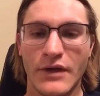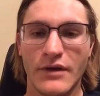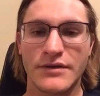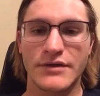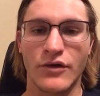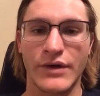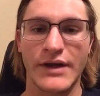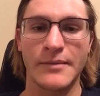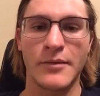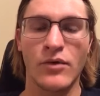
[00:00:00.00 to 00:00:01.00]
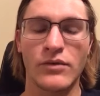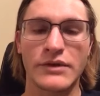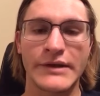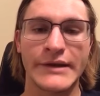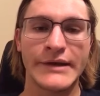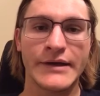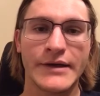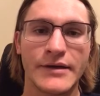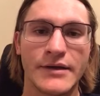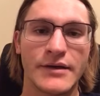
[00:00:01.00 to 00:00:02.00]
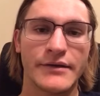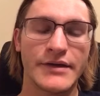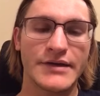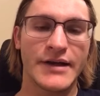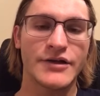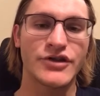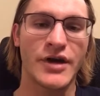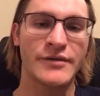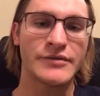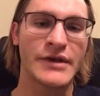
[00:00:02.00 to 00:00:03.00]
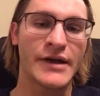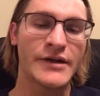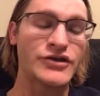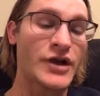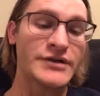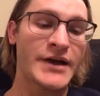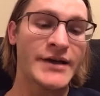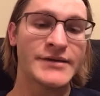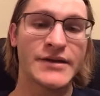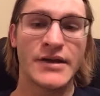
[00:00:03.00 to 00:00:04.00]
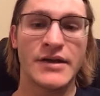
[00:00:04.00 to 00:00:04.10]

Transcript: So hemolytic, this kind of jaundice